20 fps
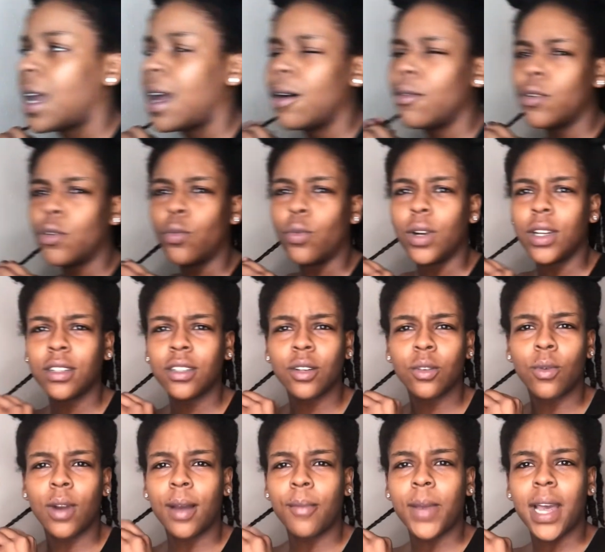would wonder
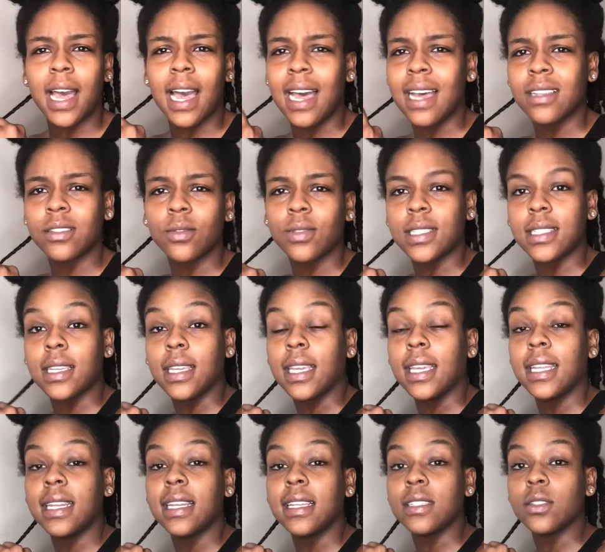why my eyes wasn't
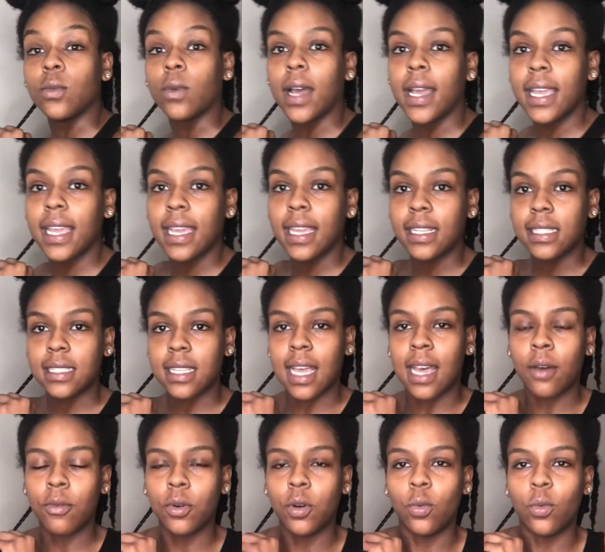getting as white as I
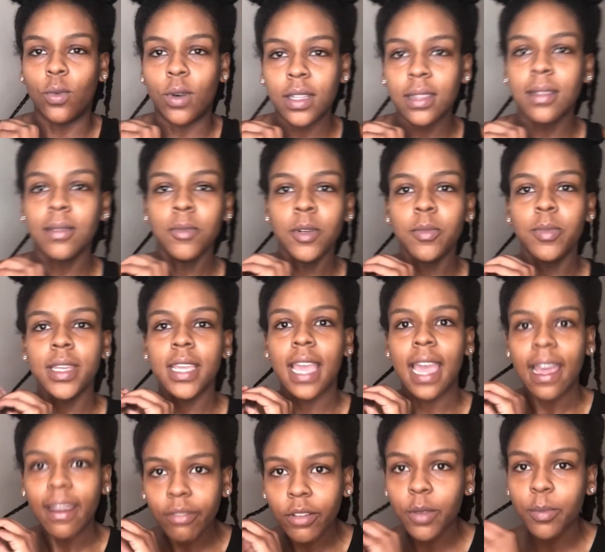would want them to be
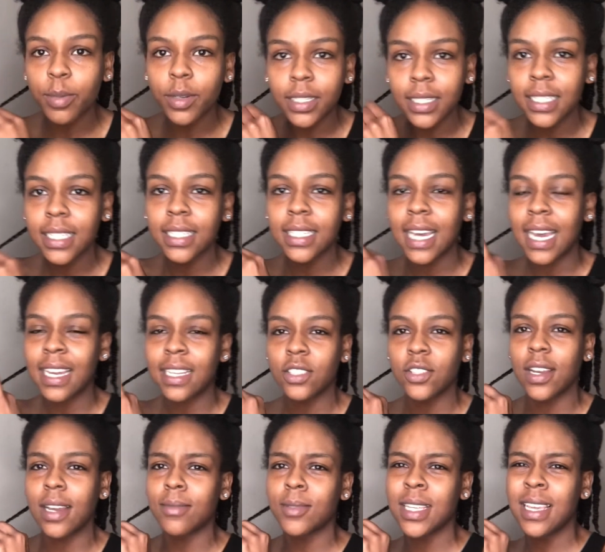after putting in the eye
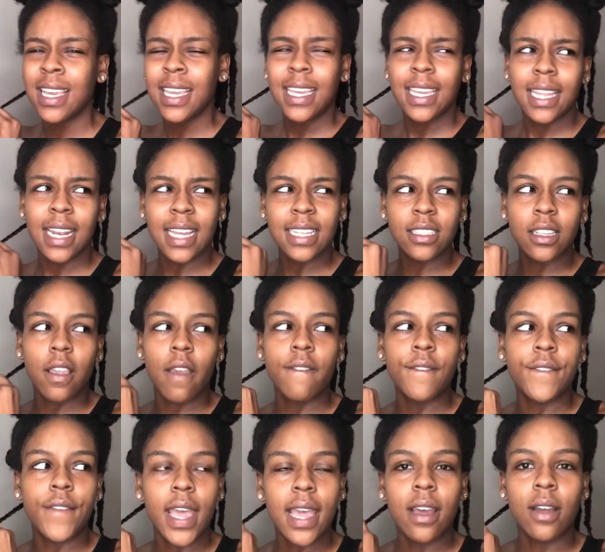drops, and I just
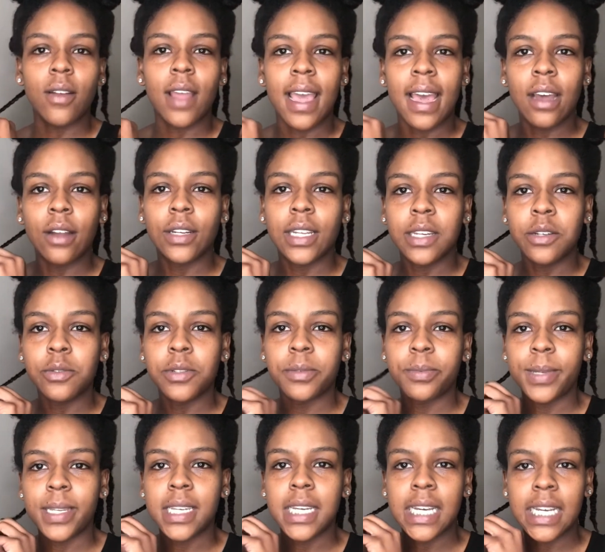found out it was
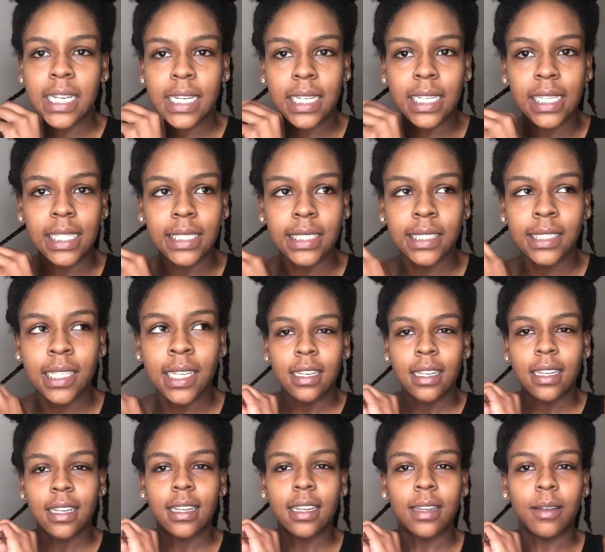because
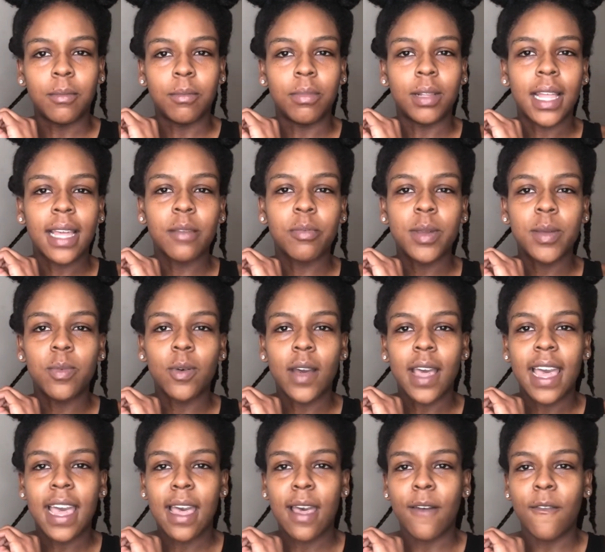black people
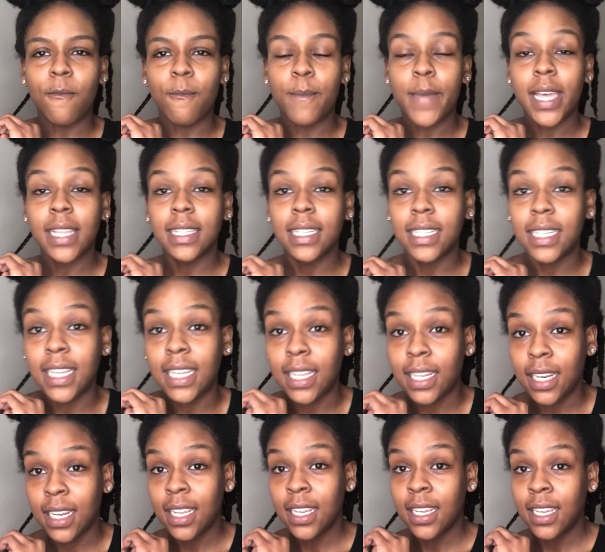have
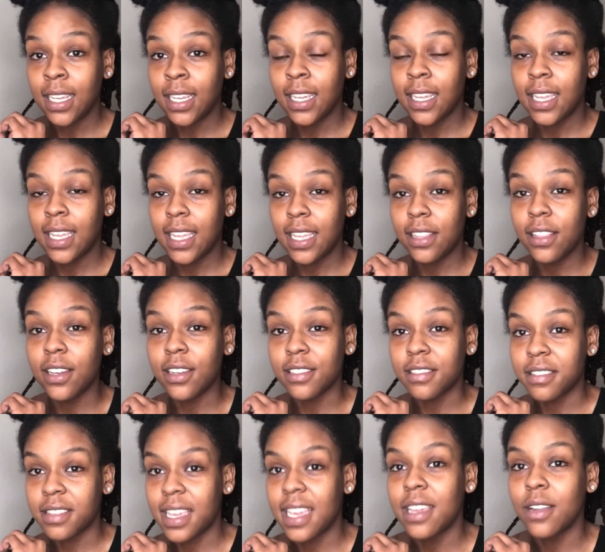melanin in their
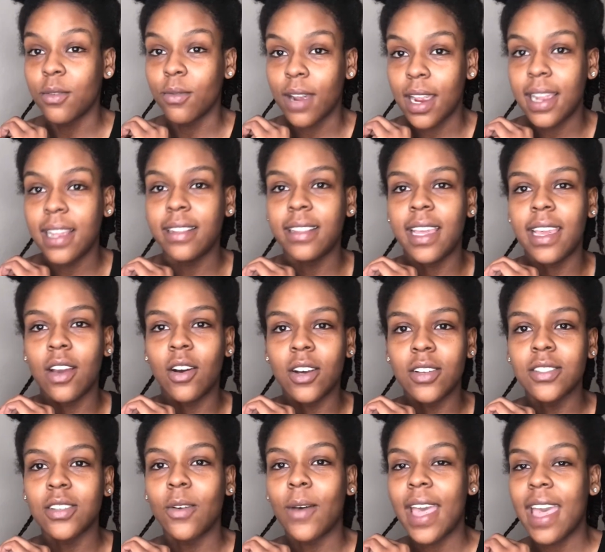skin, right? They
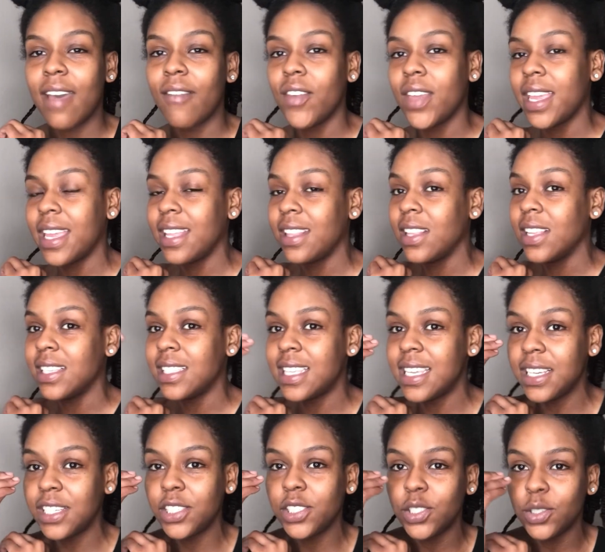also have it in the
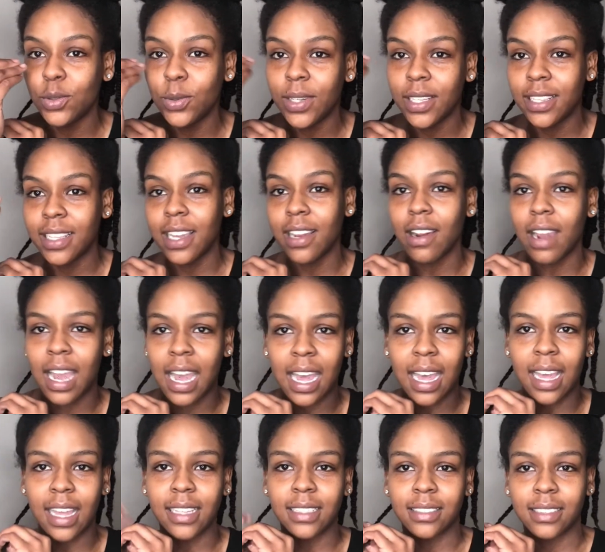tissue in their
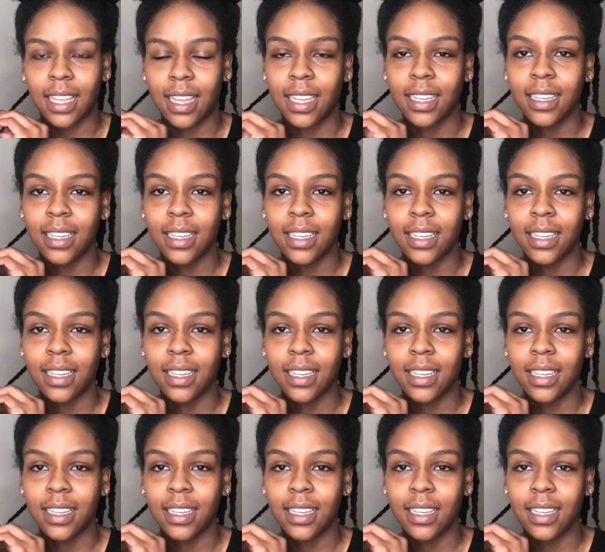eyes. Like,